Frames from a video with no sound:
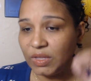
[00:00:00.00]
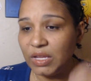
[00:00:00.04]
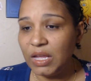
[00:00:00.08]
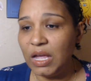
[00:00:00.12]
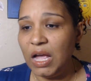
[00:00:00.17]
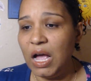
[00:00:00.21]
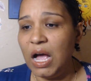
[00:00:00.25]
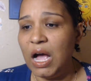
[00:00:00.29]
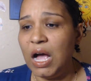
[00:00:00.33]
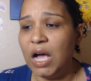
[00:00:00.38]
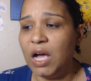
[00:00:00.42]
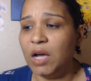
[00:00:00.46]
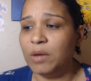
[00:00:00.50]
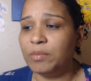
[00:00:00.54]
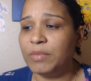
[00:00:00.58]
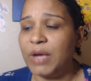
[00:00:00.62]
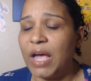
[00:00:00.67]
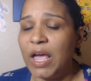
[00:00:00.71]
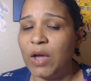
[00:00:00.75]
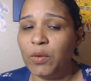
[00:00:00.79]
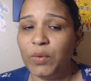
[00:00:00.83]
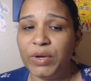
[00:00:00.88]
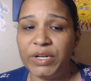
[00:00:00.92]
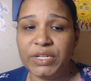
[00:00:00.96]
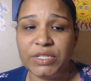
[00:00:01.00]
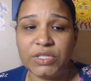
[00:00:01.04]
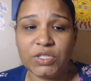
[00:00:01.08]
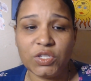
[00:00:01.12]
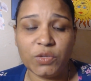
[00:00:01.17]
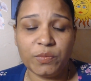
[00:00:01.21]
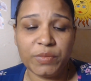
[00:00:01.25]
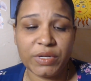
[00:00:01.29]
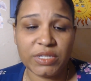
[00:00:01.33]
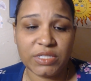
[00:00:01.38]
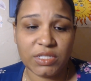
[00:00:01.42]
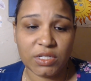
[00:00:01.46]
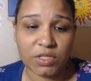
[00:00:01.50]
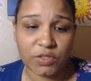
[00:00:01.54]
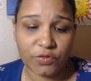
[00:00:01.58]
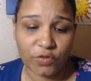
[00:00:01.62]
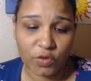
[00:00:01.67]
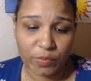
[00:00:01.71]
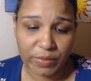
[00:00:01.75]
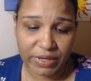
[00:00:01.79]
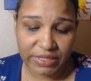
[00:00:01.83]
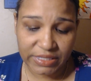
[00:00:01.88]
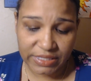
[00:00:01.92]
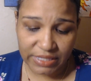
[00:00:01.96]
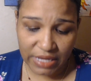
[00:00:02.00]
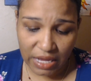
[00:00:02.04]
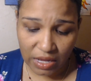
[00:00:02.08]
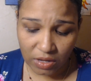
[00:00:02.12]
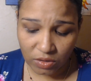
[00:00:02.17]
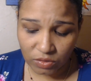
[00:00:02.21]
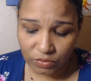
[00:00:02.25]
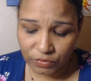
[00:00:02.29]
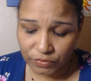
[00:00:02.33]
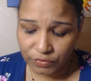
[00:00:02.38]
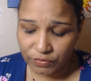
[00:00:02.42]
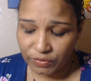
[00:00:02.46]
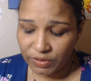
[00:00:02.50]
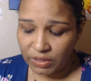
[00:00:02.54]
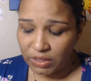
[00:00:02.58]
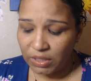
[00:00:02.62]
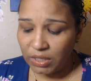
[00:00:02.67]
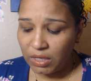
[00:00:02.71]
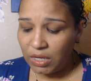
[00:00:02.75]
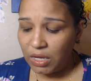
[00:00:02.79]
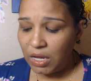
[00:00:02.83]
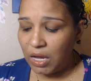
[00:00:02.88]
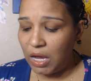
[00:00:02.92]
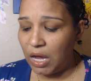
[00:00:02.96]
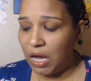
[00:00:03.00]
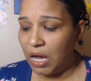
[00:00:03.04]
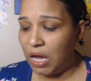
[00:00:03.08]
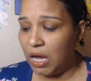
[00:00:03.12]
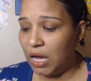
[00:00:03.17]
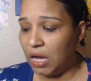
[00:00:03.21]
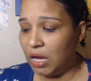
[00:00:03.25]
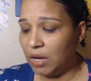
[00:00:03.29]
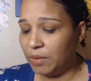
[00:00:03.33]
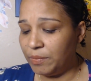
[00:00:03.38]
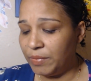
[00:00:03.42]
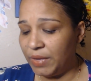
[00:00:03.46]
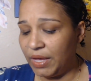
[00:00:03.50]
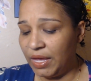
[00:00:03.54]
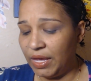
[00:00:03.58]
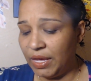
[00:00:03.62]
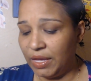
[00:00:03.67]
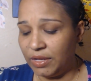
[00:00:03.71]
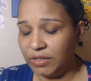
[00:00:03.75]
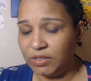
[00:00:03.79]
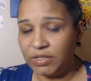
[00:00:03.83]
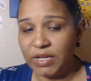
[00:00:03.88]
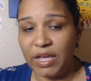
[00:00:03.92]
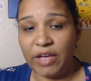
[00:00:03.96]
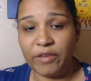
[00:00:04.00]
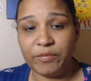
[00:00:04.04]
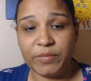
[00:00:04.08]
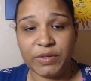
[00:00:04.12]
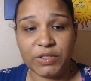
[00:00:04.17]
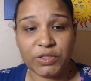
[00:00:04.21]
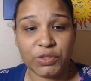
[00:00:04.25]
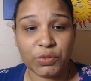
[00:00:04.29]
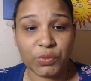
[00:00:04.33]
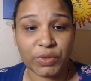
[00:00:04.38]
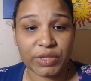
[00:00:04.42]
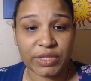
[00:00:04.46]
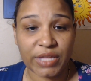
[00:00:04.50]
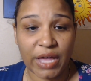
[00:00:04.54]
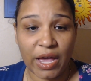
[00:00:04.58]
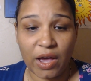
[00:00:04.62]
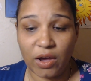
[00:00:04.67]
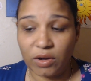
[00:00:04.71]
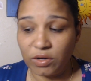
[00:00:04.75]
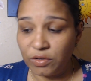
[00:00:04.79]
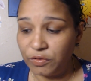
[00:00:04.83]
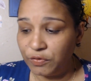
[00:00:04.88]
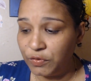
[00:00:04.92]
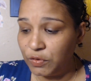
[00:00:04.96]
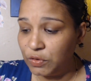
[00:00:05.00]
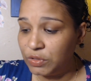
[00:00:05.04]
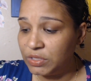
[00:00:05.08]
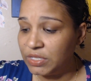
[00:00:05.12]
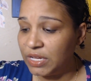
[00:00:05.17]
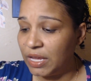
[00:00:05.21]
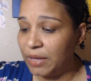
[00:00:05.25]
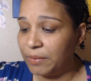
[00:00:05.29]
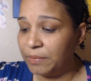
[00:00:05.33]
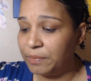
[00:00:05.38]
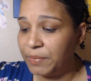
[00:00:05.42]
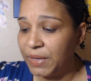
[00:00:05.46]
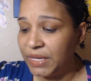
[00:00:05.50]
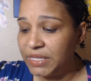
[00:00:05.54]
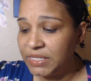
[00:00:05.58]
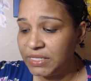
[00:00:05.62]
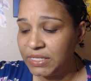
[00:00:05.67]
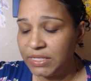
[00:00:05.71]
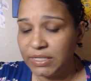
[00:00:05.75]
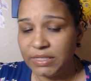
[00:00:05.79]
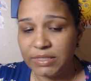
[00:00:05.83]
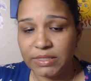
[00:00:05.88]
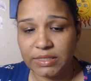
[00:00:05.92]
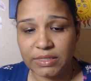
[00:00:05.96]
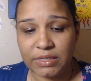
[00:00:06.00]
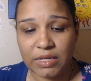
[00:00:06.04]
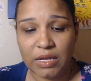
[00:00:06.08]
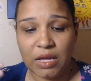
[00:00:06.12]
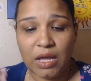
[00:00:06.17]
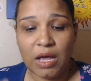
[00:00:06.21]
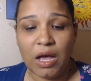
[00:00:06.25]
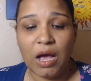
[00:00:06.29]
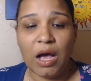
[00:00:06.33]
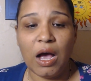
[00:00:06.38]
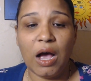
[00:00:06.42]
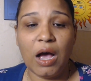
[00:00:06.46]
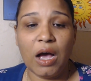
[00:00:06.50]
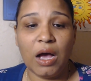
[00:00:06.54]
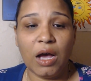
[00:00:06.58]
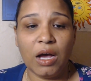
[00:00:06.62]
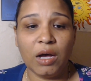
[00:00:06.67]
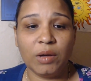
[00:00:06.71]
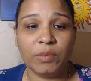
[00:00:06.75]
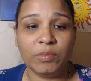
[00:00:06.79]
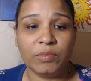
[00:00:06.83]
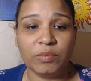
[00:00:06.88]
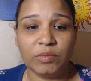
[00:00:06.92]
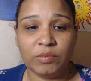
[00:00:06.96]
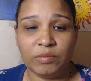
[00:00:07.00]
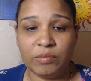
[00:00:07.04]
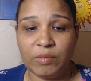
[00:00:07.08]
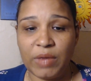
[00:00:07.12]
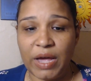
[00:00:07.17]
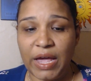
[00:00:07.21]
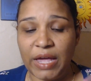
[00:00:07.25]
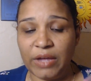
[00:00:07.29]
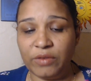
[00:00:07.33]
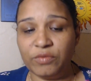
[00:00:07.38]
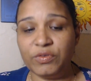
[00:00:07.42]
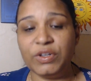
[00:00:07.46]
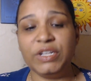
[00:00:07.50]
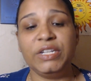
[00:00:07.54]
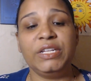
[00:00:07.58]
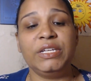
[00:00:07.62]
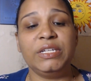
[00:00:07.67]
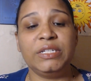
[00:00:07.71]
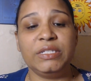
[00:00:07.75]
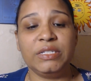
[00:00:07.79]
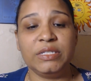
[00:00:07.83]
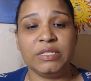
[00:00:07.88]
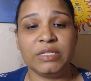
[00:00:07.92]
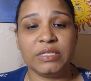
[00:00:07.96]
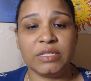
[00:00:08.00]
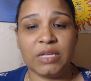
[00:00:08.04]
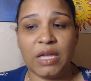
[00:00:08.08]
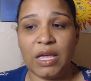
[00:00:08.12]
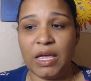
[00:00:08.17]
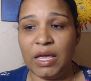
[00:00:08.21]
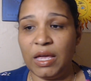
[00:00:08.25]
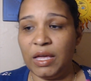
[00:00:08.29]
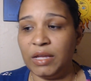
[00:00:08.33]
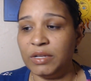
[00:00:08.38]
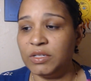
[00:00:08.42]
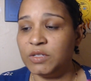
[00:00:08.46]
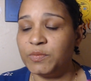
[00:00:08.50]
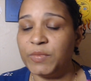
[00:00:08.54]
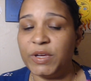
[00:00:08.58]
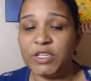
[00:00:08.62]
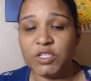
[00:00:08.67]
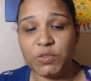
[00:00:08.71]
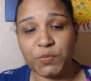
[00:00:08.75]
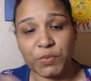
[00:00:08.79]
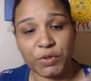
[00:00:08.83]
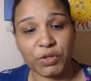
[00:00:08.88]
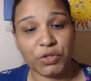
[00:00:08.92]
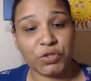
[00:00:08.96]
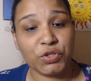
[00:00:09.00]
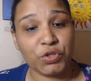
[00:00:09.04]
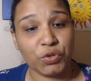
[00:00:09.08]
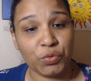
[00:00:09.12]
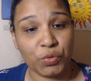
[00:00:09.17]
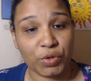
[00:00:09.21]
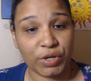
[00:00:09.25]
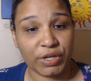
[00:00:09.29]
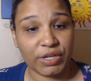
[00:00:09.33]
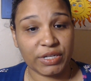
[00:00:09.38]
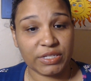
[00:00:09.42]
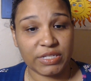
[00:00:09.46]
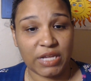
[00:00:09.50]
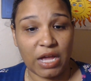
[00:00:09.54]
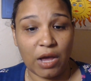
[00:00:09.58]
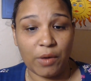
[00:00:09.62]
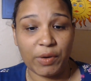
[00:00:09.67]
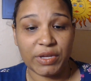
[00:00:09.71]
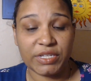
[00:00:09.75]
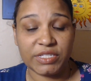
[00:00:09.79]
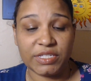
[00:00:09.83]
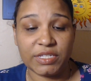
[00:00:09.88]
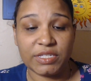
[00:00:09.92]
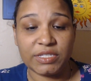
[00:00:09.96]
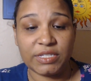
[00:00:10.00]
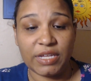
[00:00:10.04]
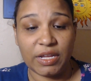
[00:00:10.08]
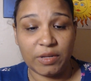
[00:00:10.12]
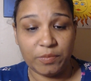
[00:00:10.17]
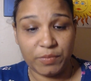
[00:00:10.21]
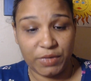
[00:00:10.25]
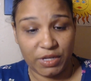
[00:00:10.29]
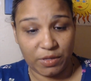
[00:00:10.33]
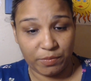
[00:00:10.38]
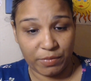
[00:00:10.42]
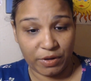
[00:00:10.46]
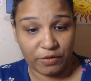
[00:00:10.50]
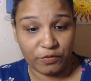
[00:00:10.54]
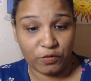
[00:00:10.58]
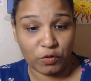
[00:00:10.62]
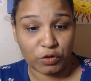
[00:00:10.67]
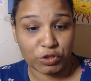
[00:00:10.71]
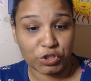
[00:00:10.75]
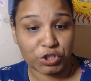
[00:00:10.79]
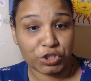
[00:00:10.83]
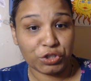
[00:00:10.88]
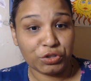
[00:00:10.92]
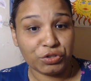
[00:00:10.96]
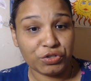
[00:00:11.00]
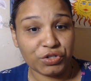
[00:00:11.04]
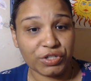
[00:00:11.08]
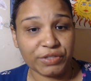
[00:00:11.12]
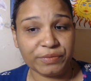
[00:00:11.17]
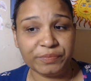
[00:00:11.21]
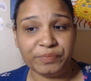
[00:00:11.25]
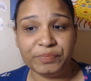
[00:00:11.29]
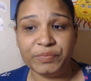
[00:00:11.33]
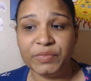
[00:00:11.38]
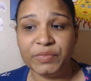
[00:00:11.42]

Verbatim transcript: um, I went into business for myself um, and have been doing that on a full time basis. Um, my readings and my spiritual work is how I sustain me and my four children.